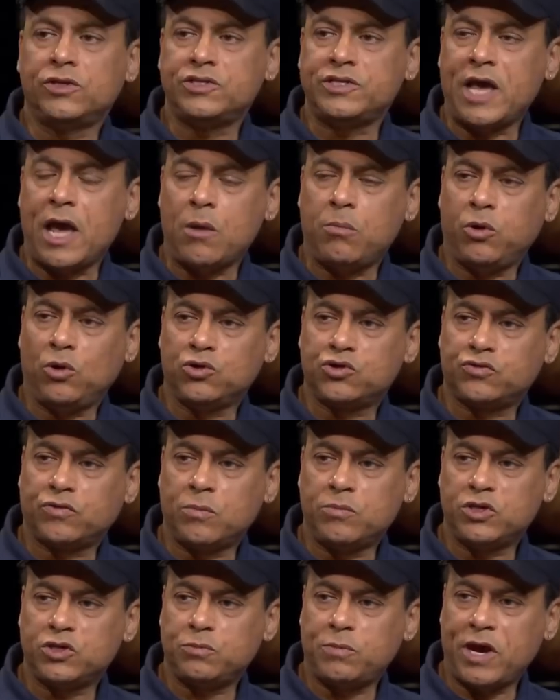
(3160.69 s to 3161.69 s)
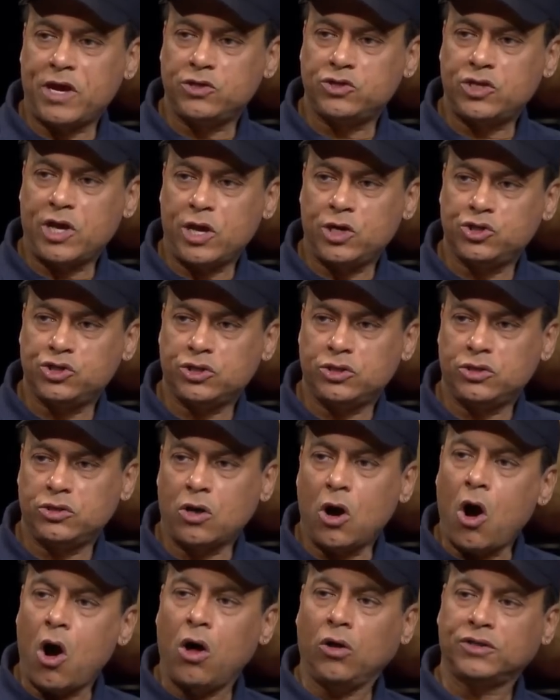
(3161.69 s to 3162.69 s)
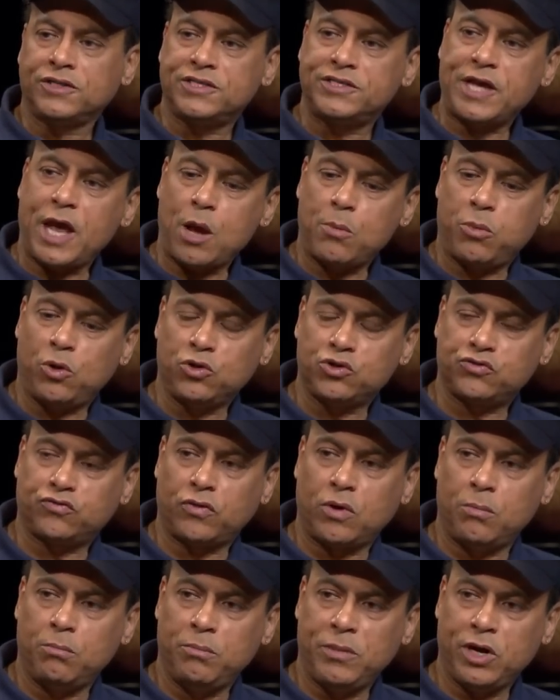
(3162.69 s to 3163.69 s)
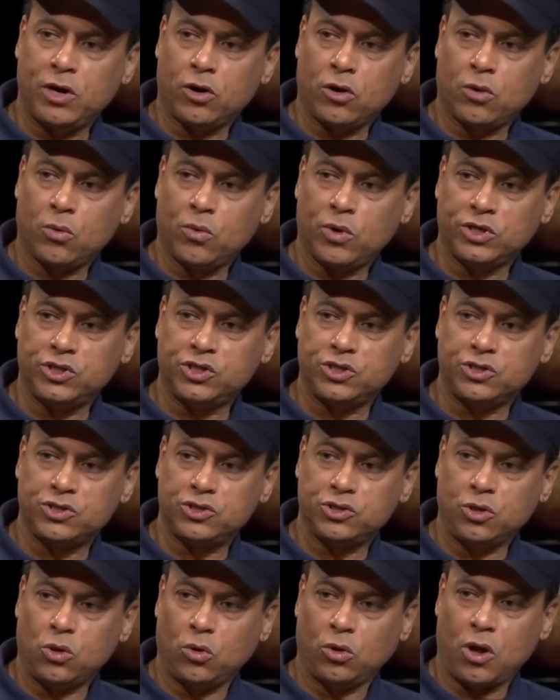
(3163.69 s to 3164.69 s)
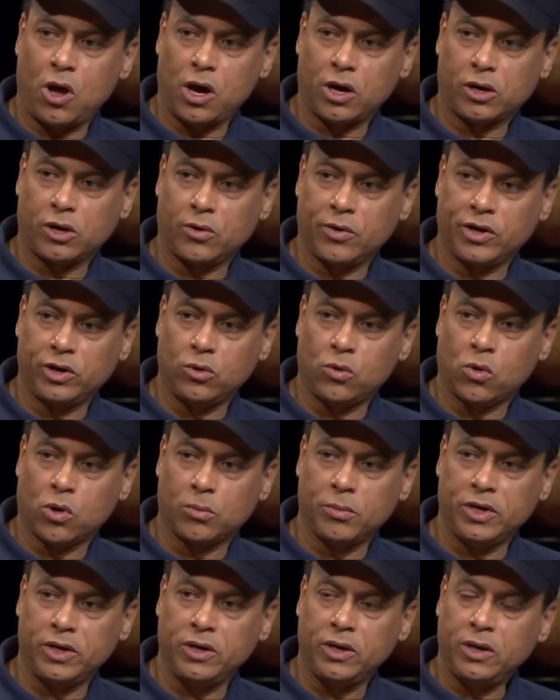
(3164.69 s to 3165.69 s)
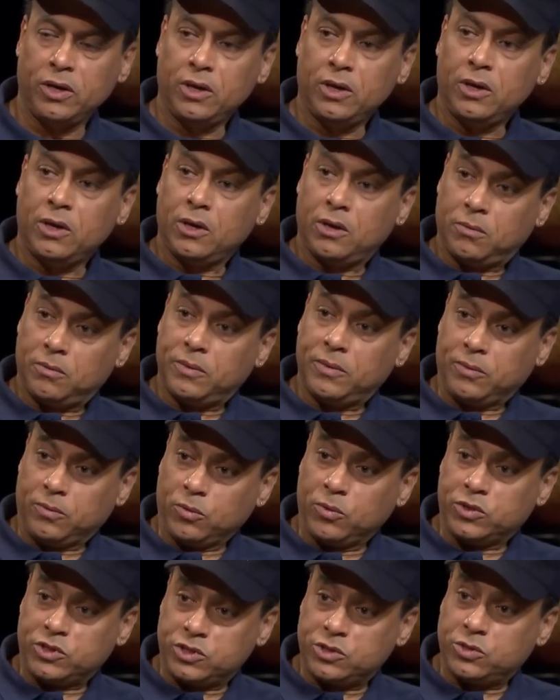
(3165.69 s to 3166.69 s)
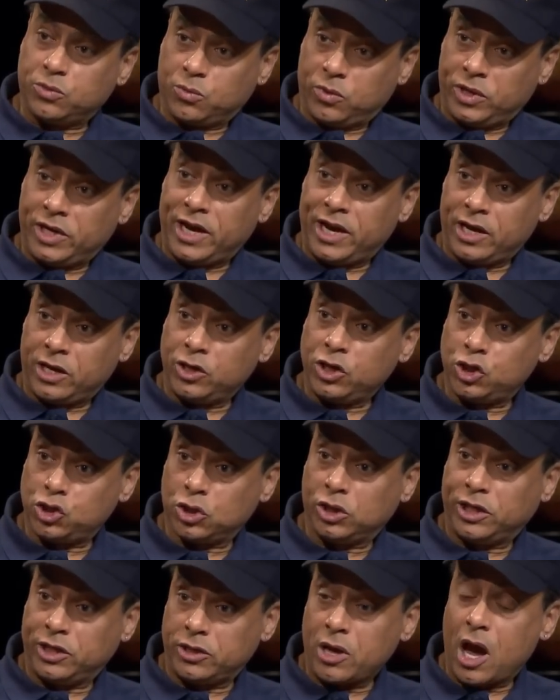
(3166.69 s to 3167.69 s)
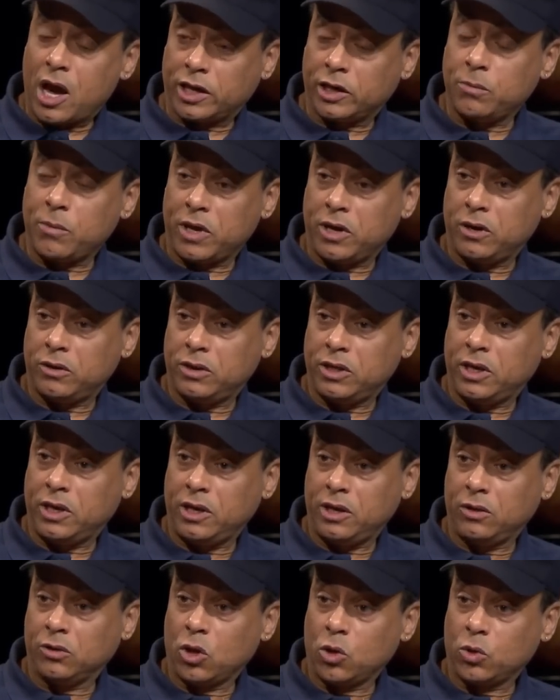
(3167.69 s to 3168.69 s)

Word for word: the samples from the space station, all the samples from Mir, which is no longer in orbit, which when they initially documented the